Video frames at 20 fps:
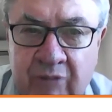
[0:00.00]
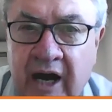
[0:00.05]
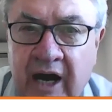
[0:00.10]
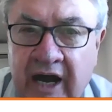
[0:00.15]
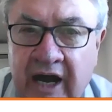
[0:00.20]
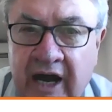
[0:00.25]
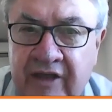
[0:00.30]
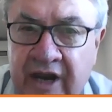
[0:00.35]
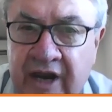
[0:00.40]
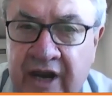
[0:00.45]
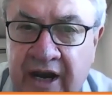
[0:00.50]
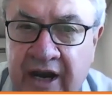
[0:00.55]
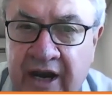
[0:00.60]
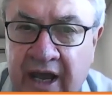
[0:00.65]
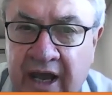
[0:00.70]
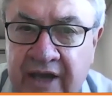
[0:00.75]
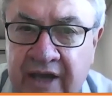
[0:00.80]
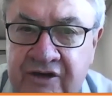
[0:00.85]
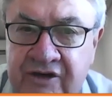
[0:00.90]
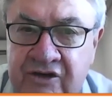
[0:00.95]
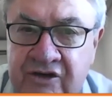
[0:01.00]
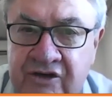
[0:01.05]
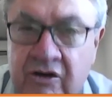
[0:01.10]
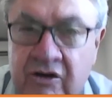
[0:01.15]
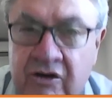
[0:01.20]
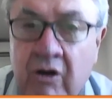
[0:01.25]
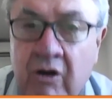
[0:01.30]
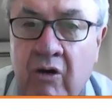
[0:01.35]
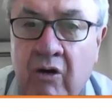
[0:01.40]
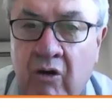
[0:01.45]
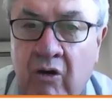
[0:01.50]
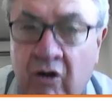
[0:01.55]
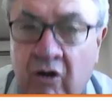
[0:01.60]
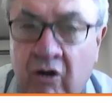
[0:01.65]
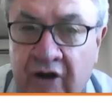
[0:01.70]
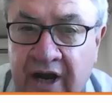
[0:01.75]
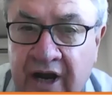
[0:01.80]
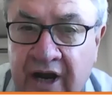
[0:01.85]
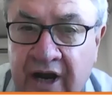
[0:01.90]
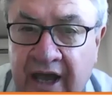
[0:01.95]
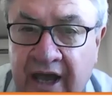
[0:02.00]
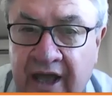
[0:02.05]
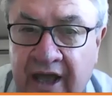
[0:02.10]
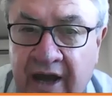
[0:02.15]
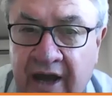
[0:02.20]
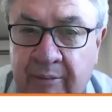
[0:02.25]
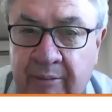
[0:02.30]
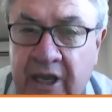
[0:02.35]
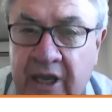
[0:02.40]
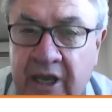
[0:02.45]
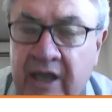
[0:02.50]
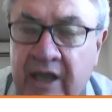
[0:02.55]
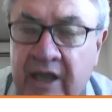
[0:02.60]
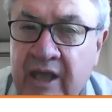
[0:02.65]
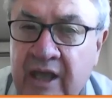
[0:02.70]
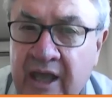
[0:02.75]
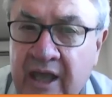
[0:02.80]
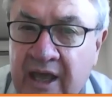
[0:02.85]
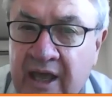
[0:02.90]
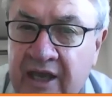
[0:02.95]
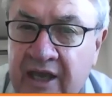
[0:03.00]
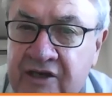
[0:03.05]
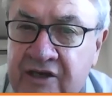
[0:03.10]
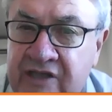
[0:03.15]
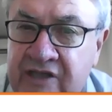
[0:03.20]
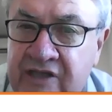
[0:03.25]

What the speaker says: either an ACE or an ARB, is the